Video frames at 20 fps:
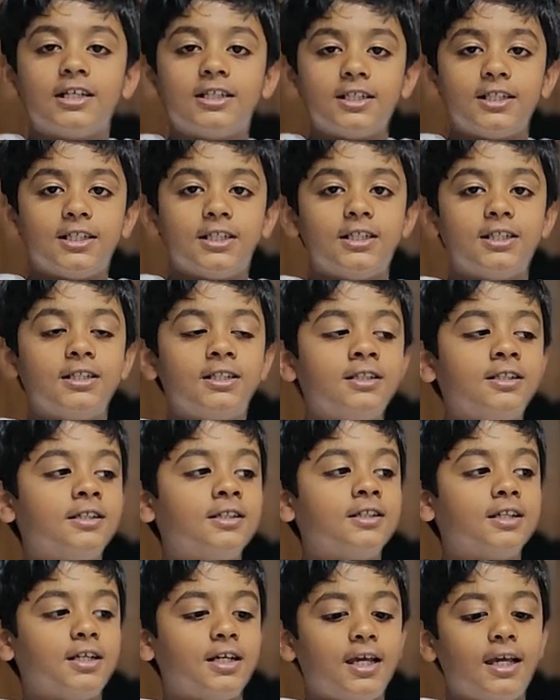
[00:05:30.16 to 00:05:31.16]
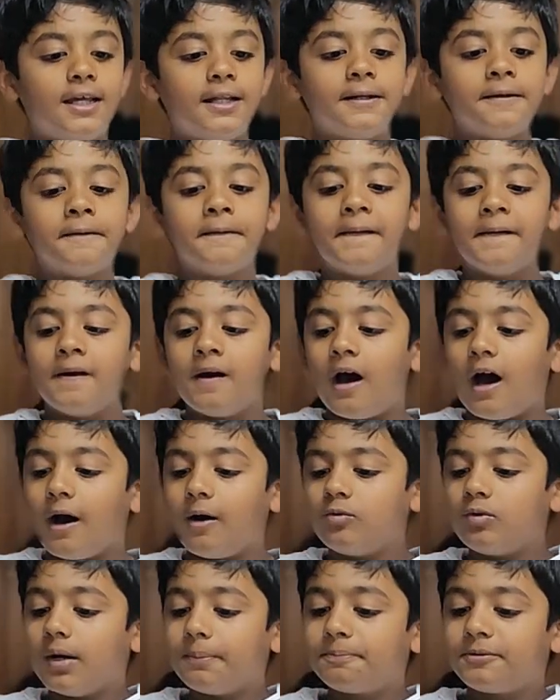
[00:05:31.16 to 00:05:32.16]
In a
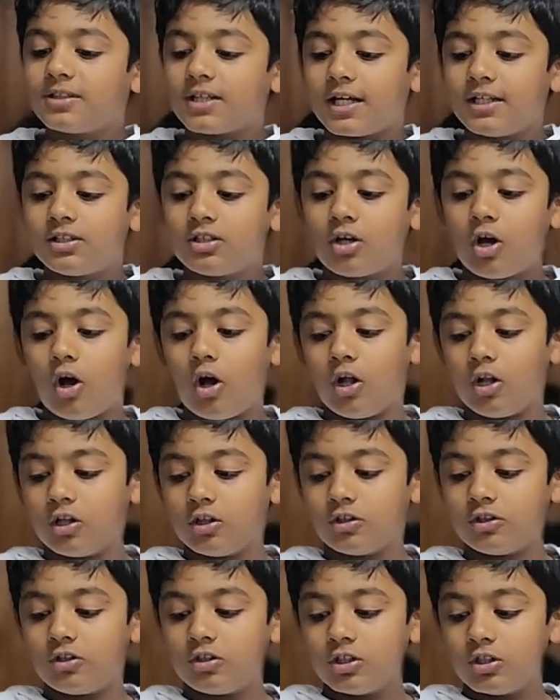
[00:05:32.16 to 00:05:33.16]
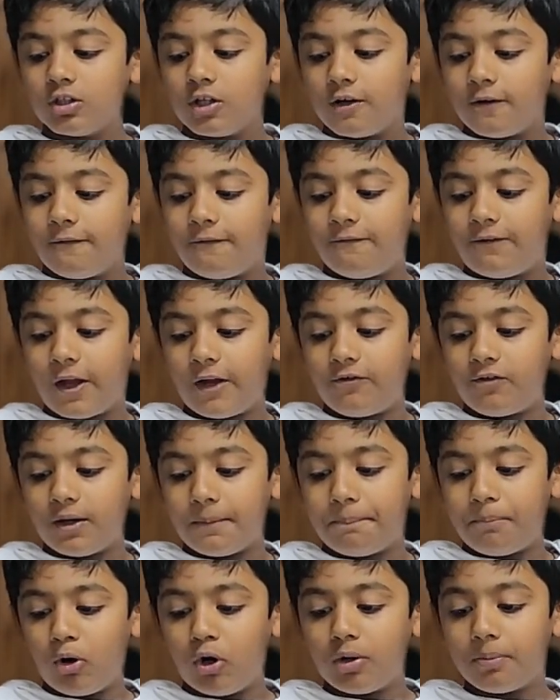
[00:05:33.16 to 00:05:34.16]
website called Favorite
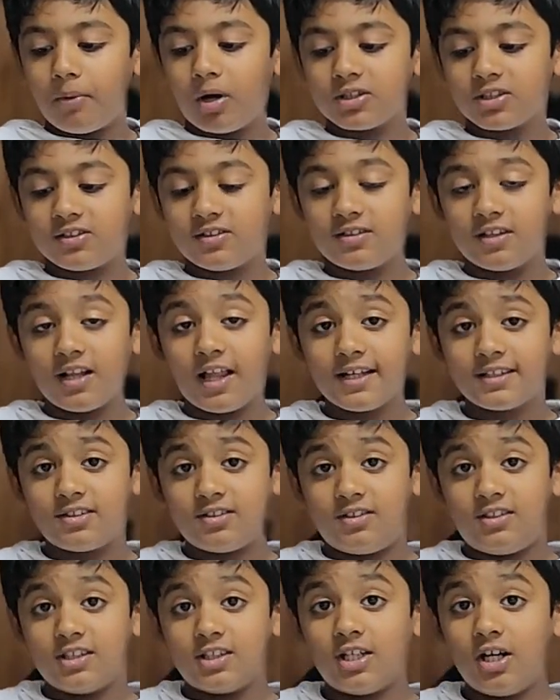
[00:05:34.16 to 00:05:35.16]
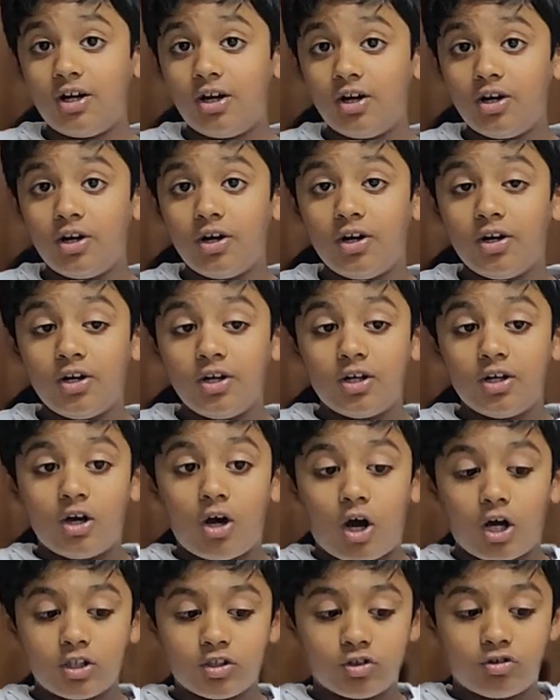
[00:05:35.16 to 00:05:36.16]
Pokemon Selector
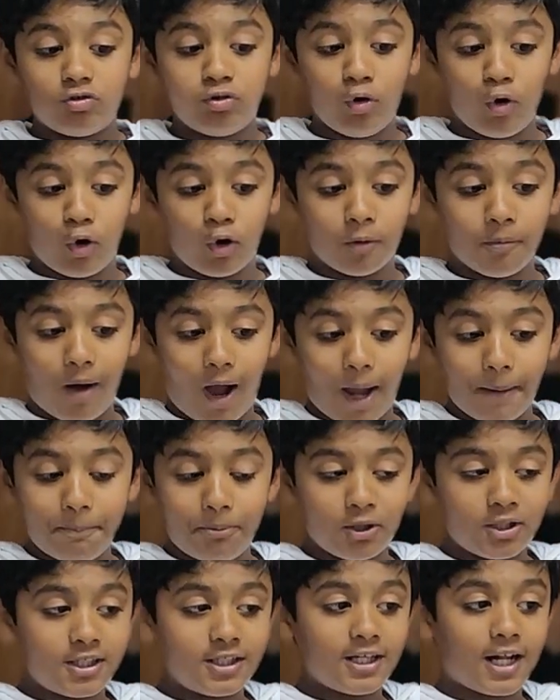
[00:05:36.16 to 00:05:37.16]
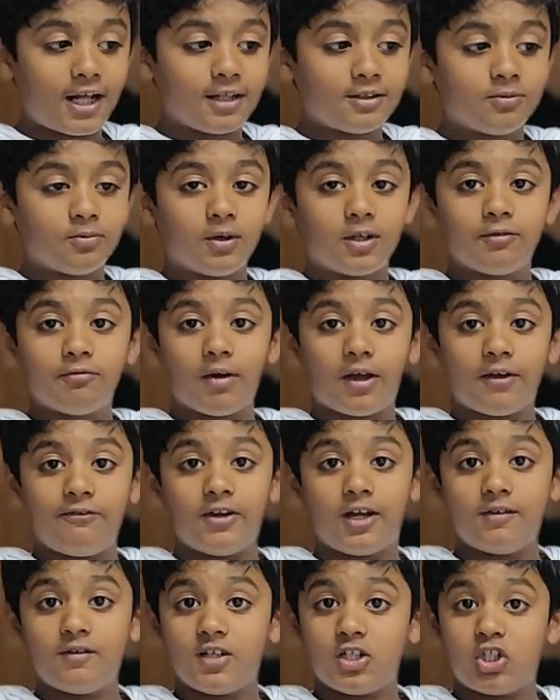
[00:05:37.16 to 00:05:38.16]
on Chrome, I put it as one of my
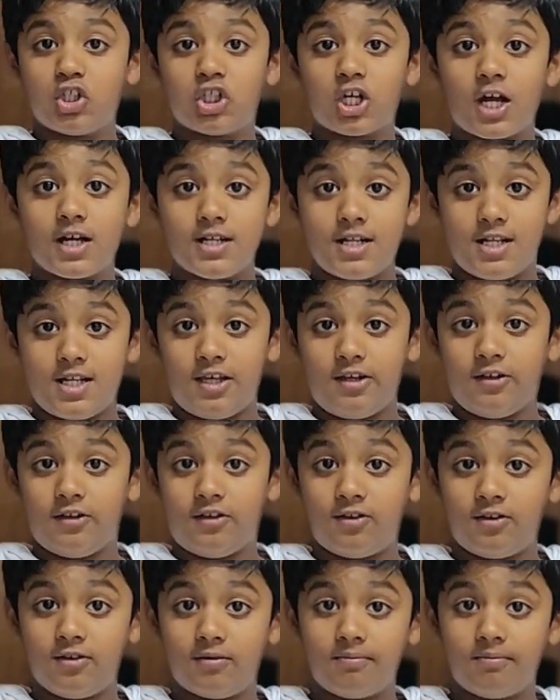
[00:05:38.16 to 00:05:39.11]
favorite shinies.